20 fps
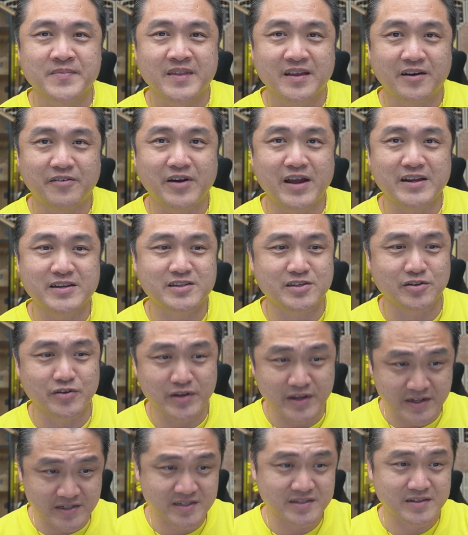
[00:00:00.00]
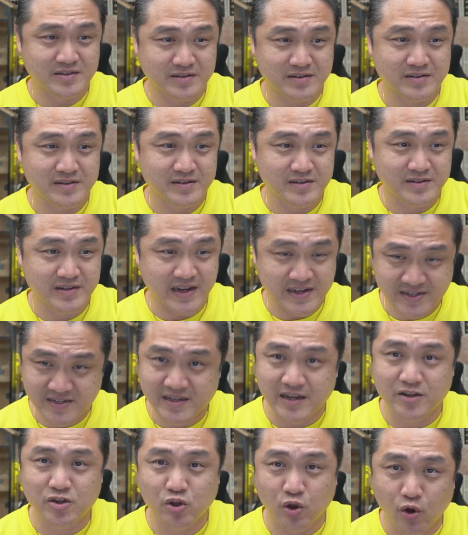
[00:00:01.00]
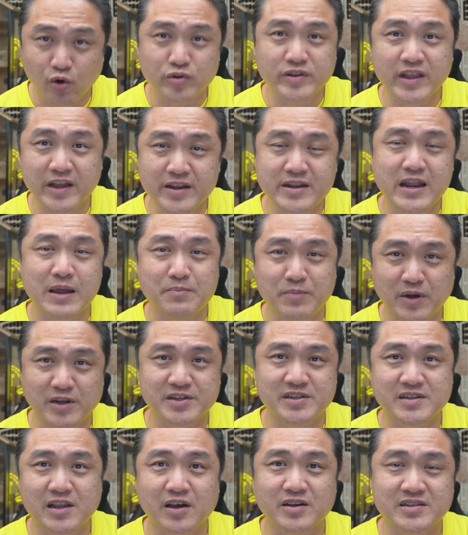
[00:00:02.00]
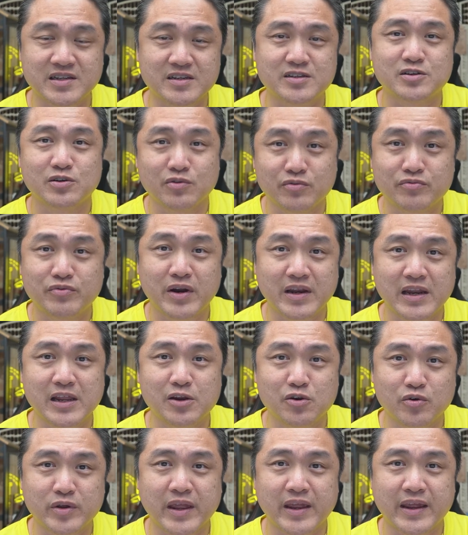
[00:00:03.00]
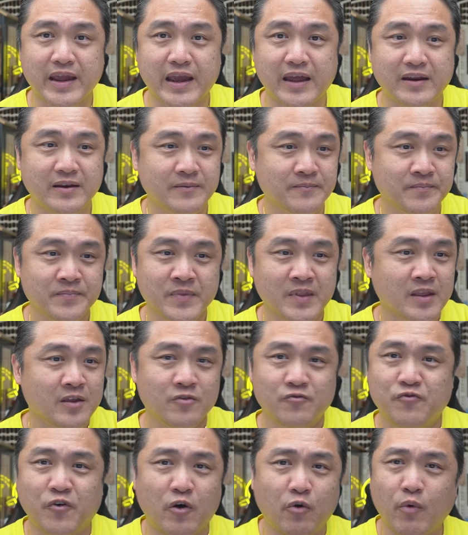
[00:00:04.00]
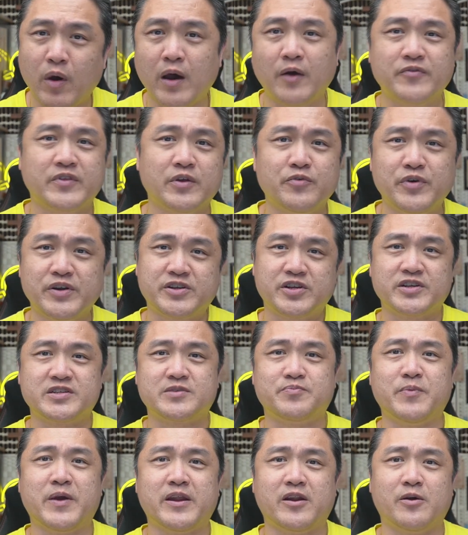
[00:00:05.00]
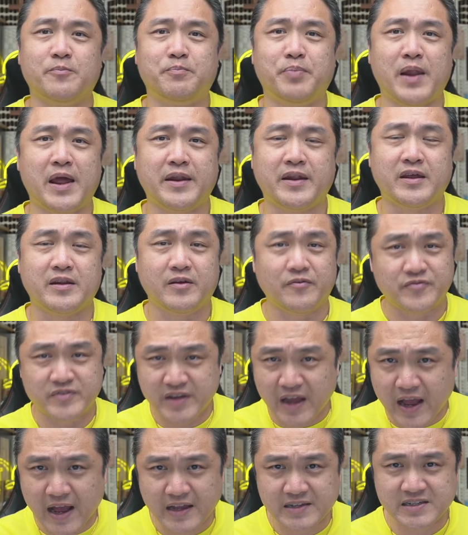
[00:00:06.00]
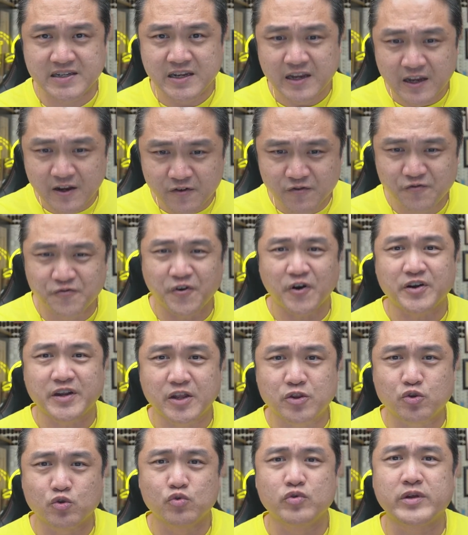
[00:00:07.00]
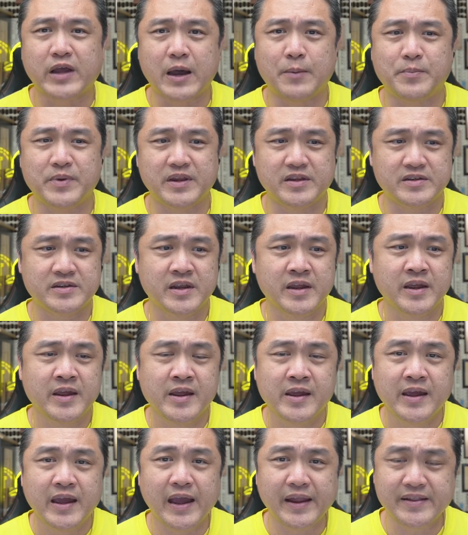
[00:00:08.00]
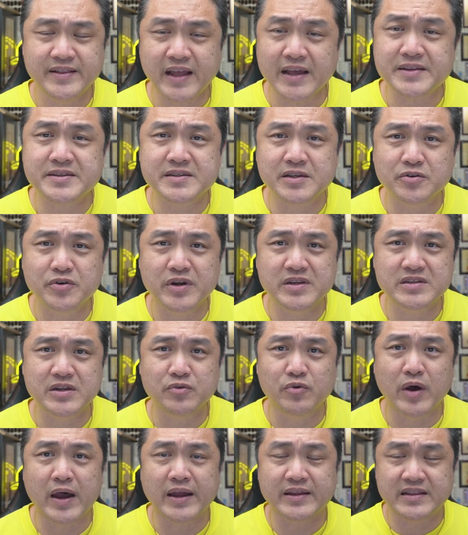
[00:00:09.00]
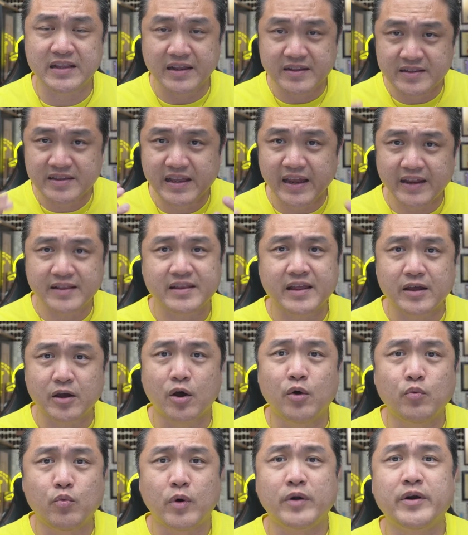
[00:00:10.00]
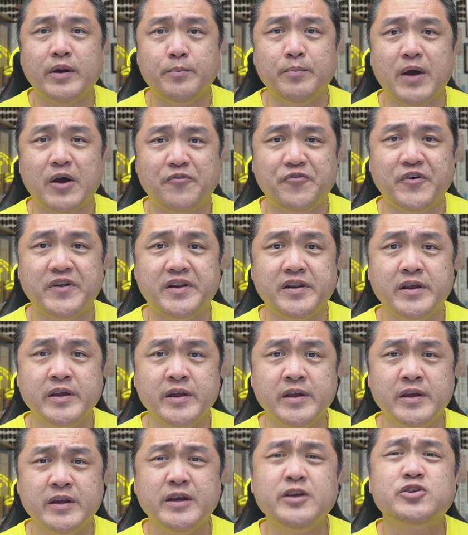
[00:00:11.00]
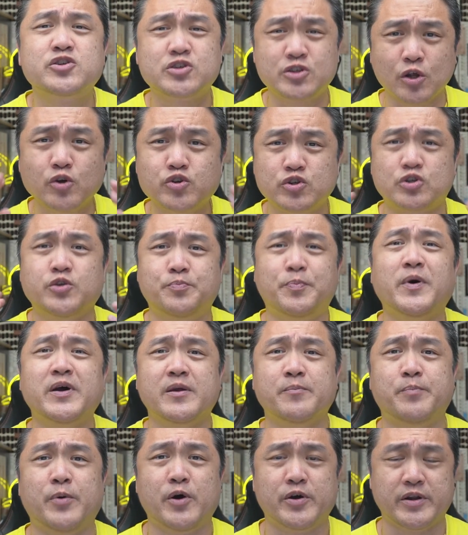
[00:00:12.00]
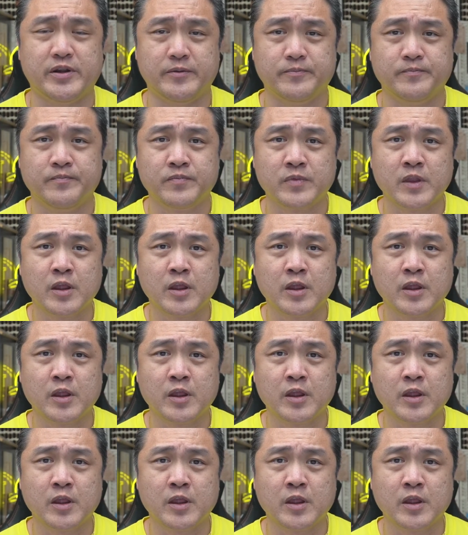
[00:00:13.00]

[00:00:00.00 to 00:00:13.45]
All right, so that's the total number of stocks he's really looking at. for one of the richest men on planet Earth. Just 42 companies. And that's the reason why the data on Warren Buffett is so super important.